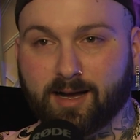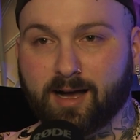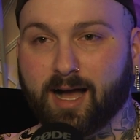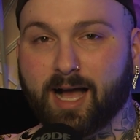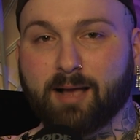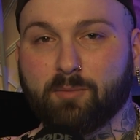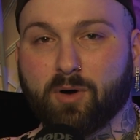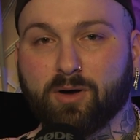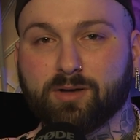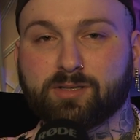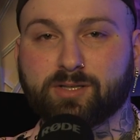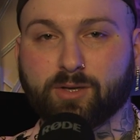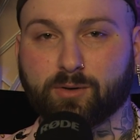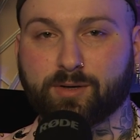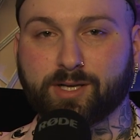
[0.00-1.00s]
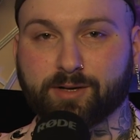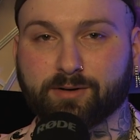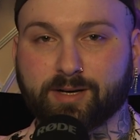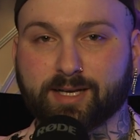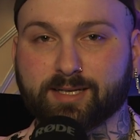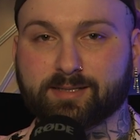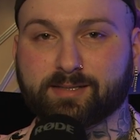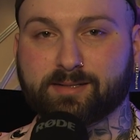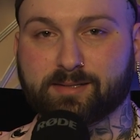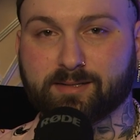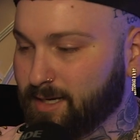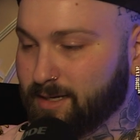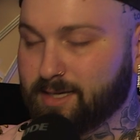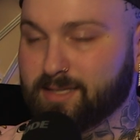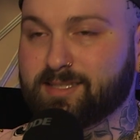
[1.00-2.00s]
I'm also curious.
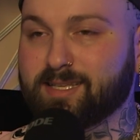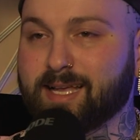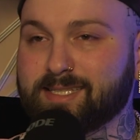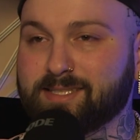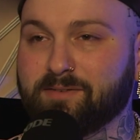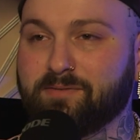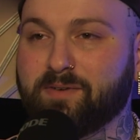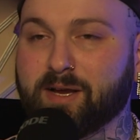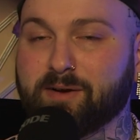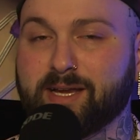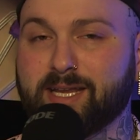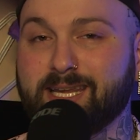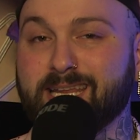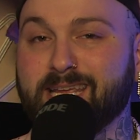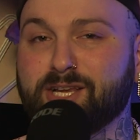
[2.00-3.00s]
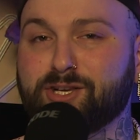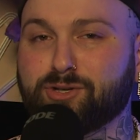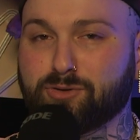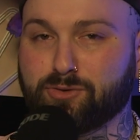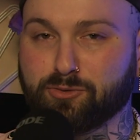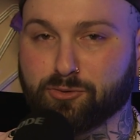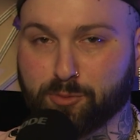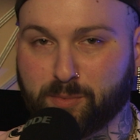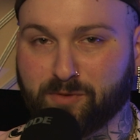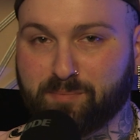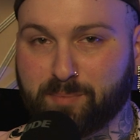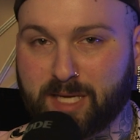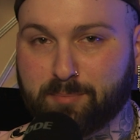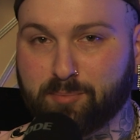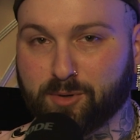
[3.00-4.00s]
Because that's a very niche group of
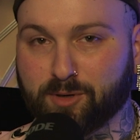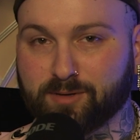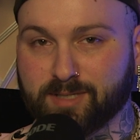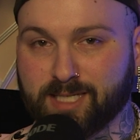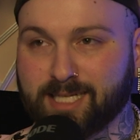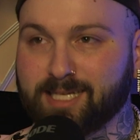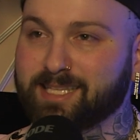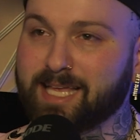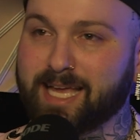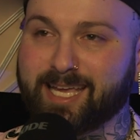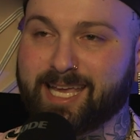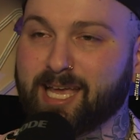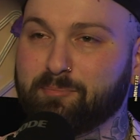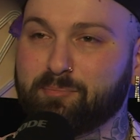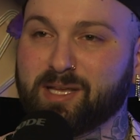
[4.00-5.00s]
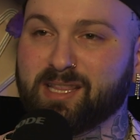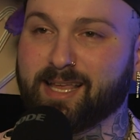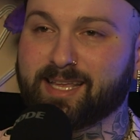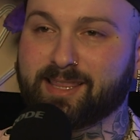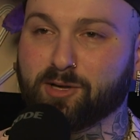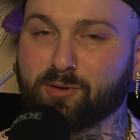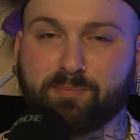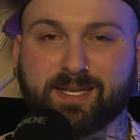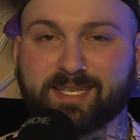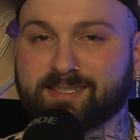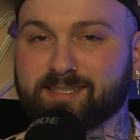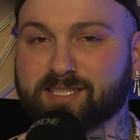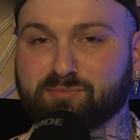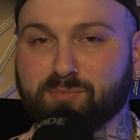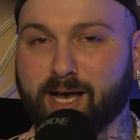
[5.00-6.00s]
people. That can't be like their
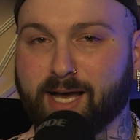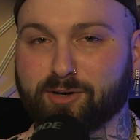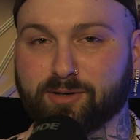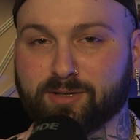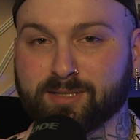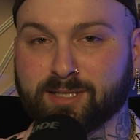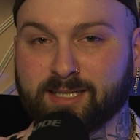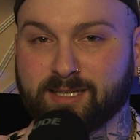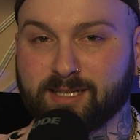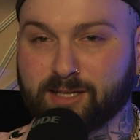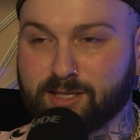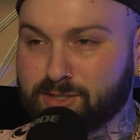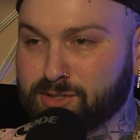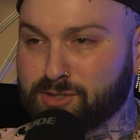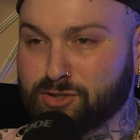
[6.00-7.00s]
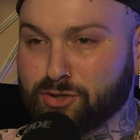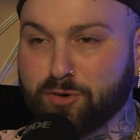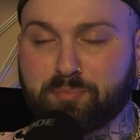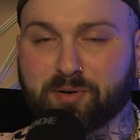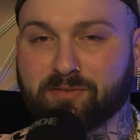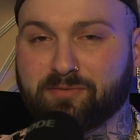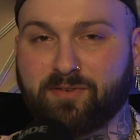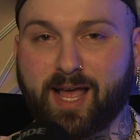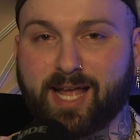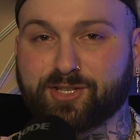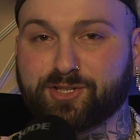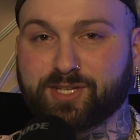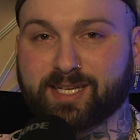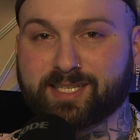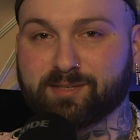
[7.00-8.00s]
business model. Super fat
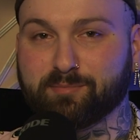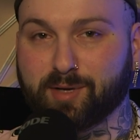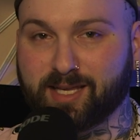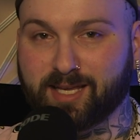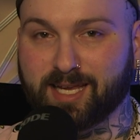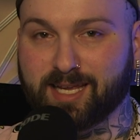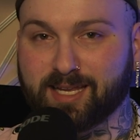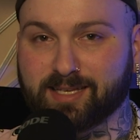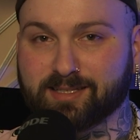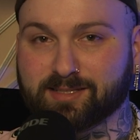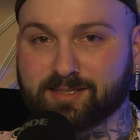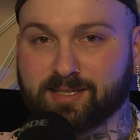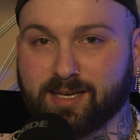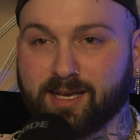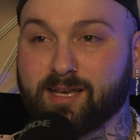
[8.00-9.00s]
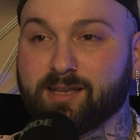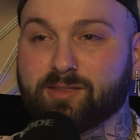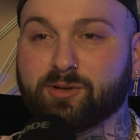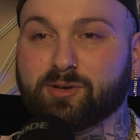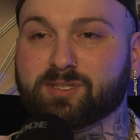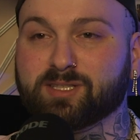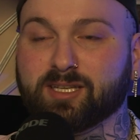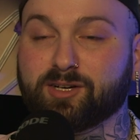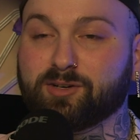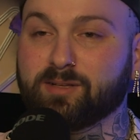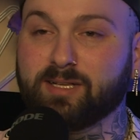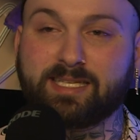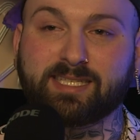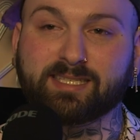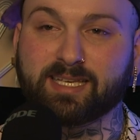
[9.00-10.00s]
chicks in bikinis. There's
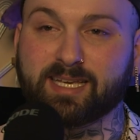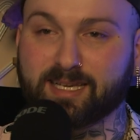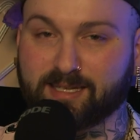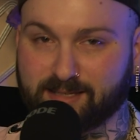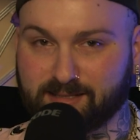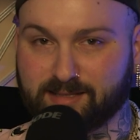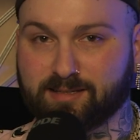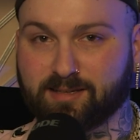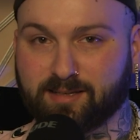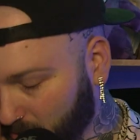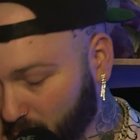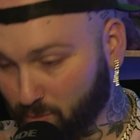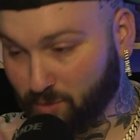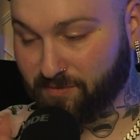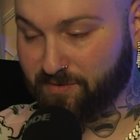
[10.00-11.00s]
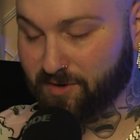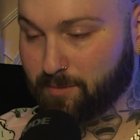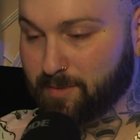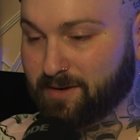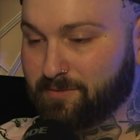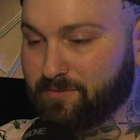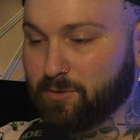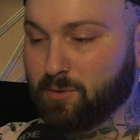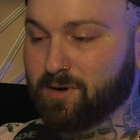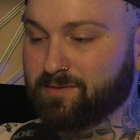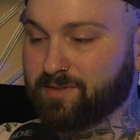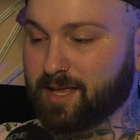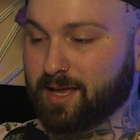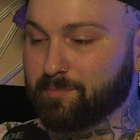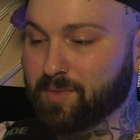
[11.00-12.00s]
literally six. We're filming four
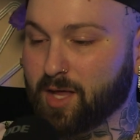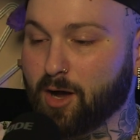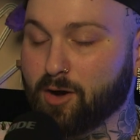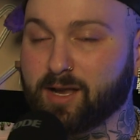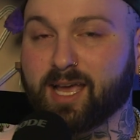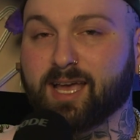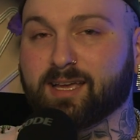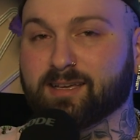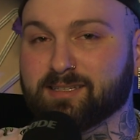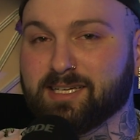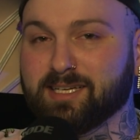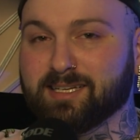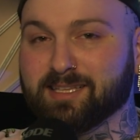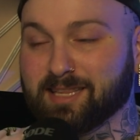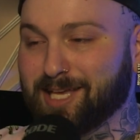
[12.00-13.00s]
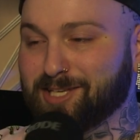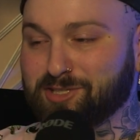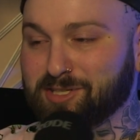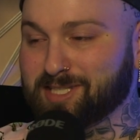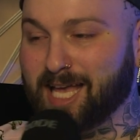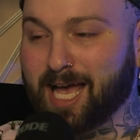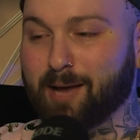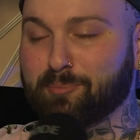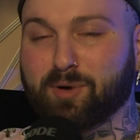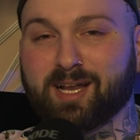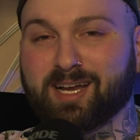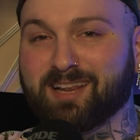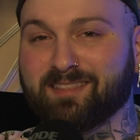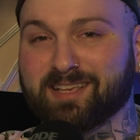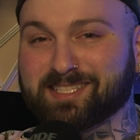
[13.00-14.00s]
of them. Okay, let's just hop right
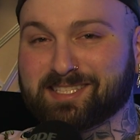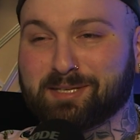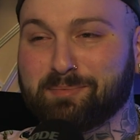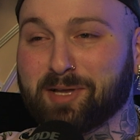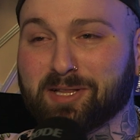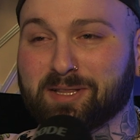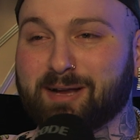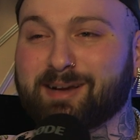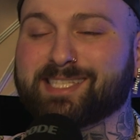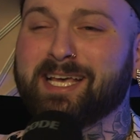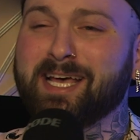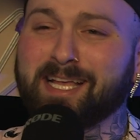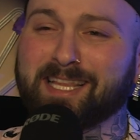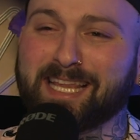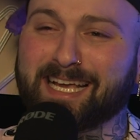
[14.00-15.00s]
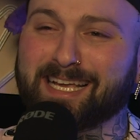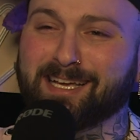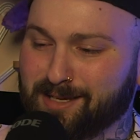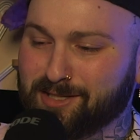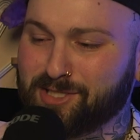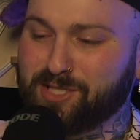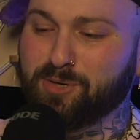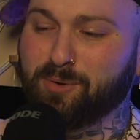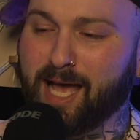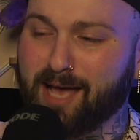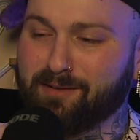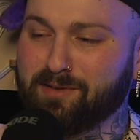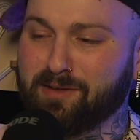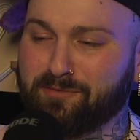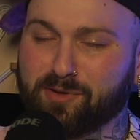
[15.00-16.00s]
into this. It's gonna be hilarious. Like, too
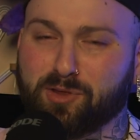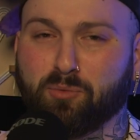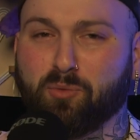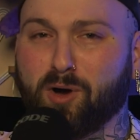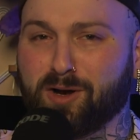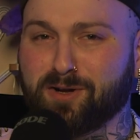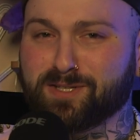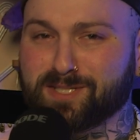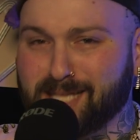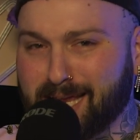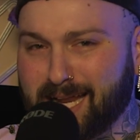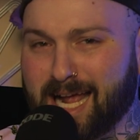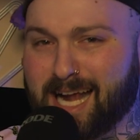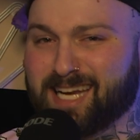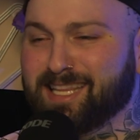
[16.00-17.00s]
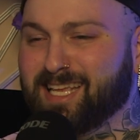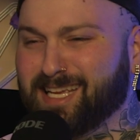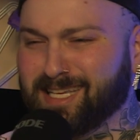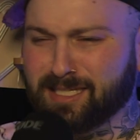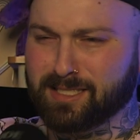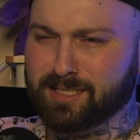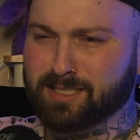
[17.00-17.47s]
heavy for the water slide? How do they...